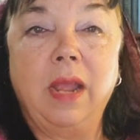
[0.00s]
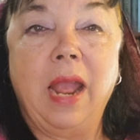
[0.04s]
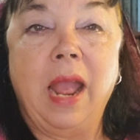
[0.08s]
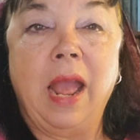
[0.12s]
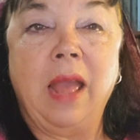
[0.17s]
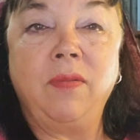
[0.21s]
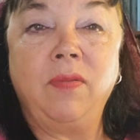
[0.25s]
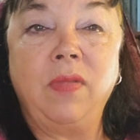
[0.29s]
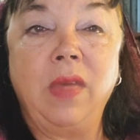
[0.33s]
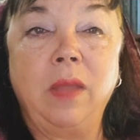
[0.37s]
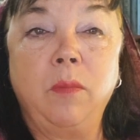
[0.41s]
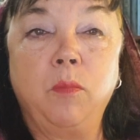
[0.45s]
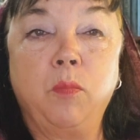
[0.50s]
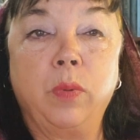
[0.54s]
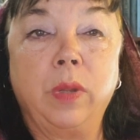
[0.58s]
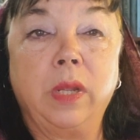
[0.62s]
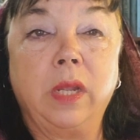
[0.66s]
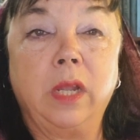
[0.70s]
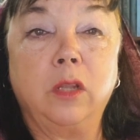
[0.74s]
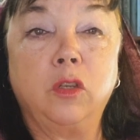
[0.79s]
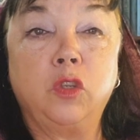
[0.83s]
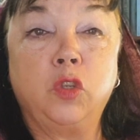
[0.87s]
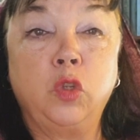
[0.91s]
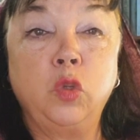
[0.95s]
And then
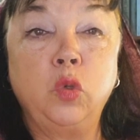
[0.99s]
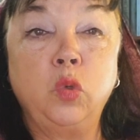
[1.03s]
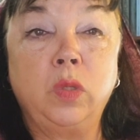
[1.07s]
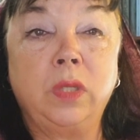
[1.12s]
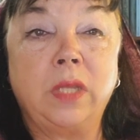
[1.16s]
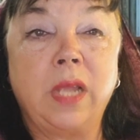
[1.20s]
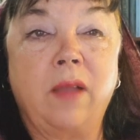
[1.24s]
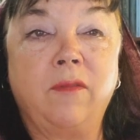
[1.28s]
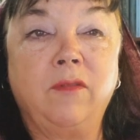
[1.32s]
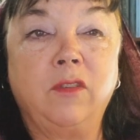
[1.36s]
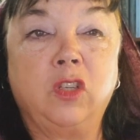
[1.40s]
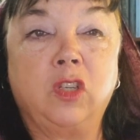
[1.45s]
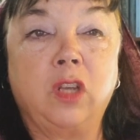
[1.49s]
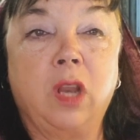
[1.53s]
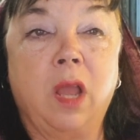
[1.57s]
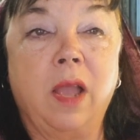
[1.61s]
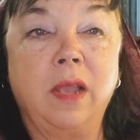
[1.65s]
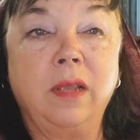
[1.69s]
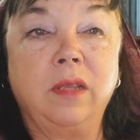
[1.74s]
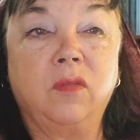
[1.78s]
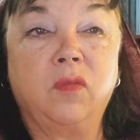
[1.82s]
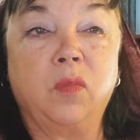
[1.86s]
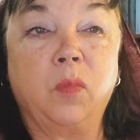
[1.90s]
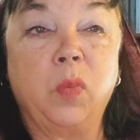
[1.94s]
bring two savage
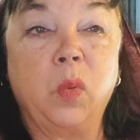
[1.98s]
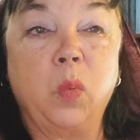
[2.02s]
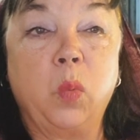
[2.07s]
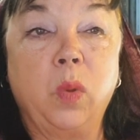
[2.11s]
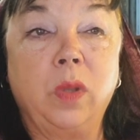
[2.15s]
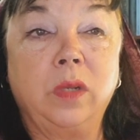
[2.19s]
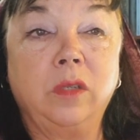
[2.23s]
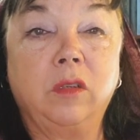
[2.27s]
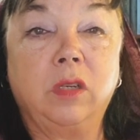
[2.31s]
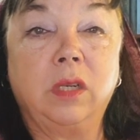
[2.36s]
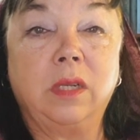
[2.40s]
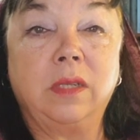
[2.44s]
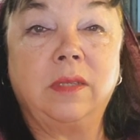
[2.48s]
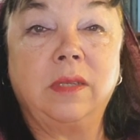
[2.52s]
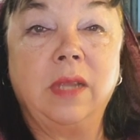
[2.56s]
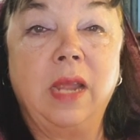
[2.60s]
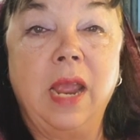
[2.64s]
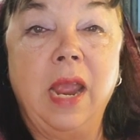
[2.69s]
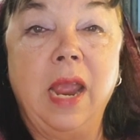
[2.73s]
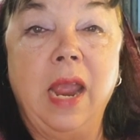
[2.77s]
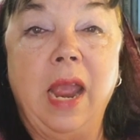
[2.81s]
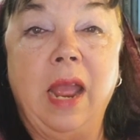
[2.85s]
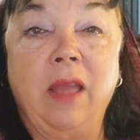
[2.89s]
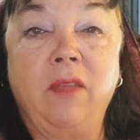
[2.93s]
lions from the wilderness
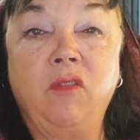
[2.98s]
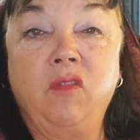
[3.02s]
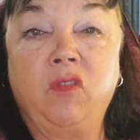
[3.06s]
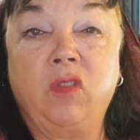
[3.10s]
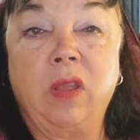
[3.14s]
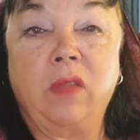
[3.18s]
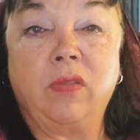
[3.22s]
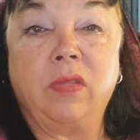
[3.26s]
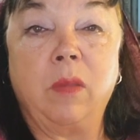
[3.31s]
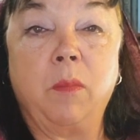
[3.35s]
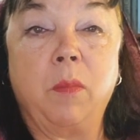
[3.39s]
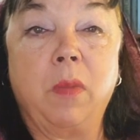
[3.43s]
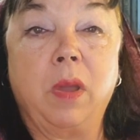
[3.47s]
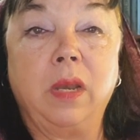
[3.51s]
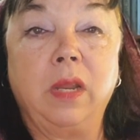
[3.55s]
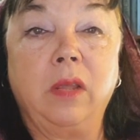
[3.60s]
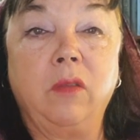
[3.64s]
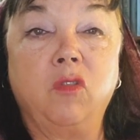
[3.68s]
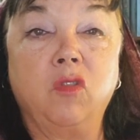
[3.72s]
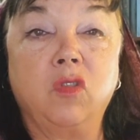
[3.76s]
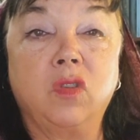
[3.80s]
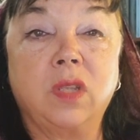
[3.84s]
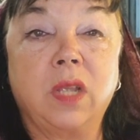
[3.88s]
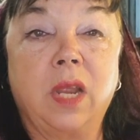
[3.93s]
and set them on
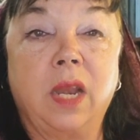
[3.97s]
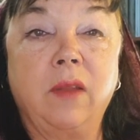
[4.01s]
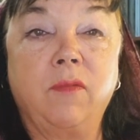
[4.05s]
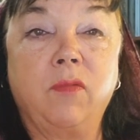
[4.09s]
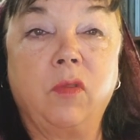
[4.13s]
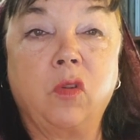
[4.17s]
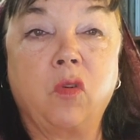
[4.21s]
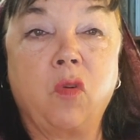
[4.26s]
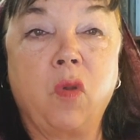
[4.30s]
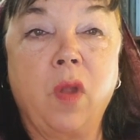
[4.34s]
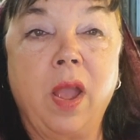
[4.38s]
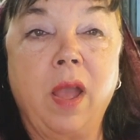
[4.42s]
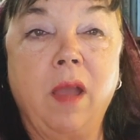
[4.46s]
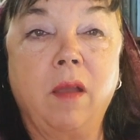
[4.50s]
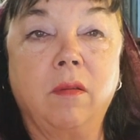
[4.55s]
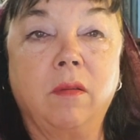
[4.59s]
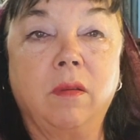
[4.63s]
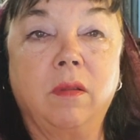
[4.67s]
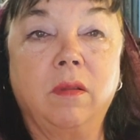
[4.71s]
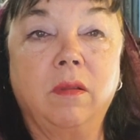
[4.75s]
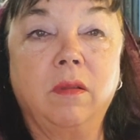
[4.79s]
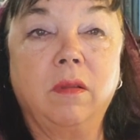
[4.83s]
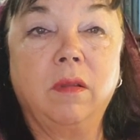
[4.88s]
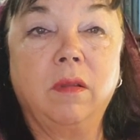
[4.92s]
either side of the crown.